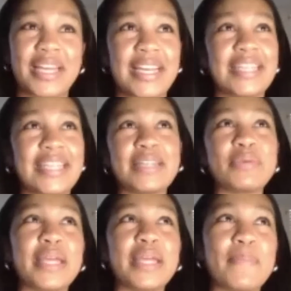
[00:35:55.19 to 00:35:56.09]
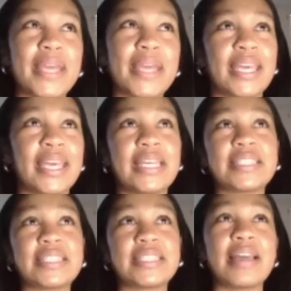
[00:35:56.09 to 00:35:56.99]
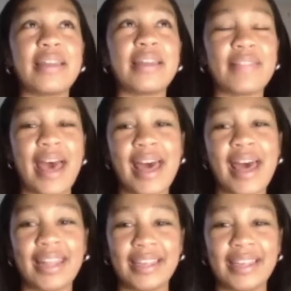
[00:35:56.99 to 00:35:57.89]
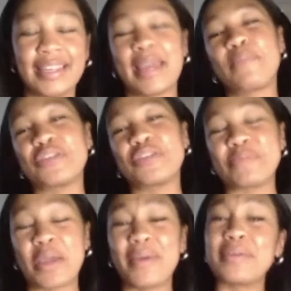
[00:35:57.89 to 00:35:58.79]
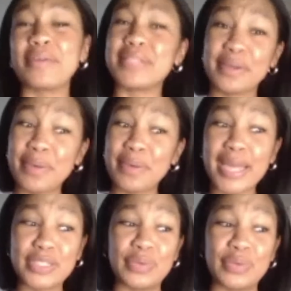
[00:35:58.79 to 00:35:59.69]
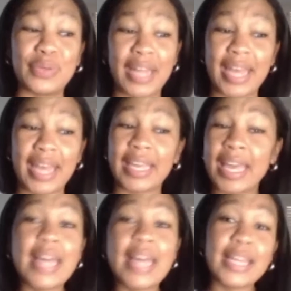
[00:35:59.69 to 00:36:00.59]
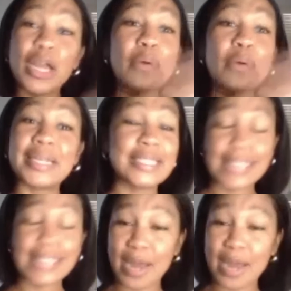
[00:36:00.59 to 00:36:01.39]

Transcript: and he didn't want to give me a kiss or none of that. Like, he kept pushing me away. I was like, okay, dude, like, then no kisses at